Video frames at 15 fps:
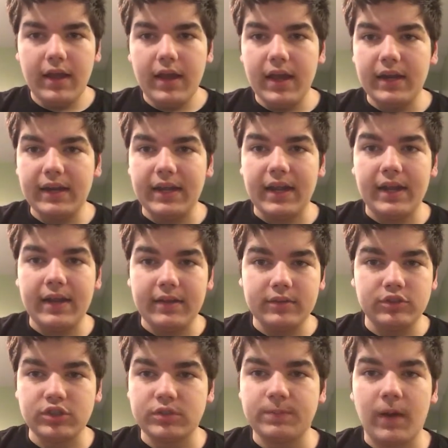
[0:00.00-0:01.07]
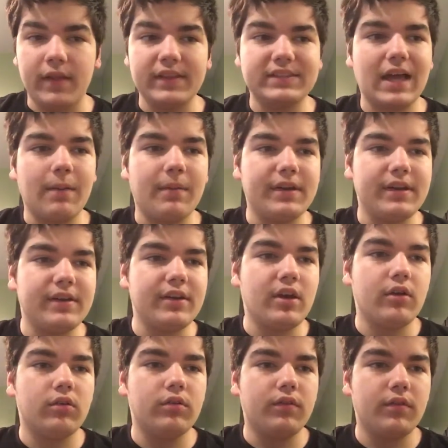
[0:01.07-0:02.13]
And again, just bought this album. I
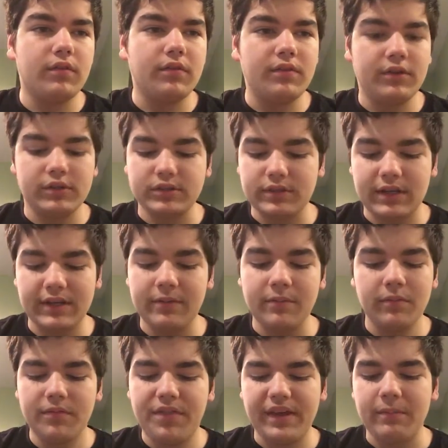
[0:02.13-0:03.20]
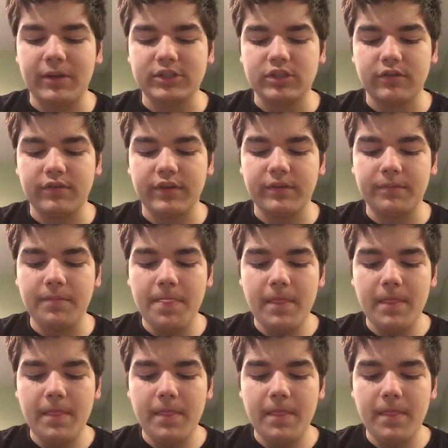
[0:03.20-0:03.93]
didn't think much of it.